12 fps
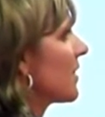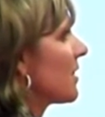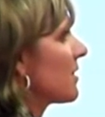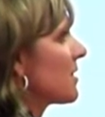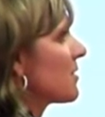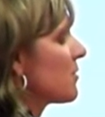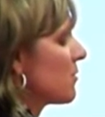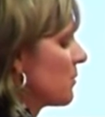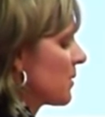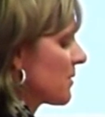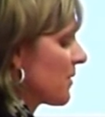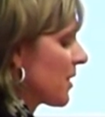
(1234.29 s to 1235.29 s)
felt this
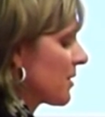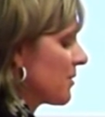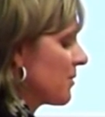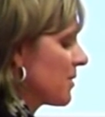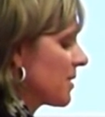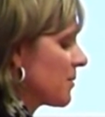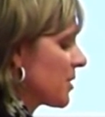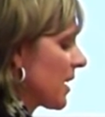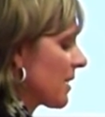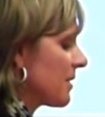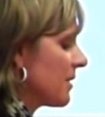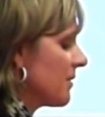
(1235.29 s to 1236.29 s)
tool was far too
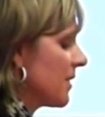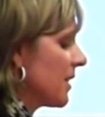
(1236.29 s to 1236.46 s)
subjective,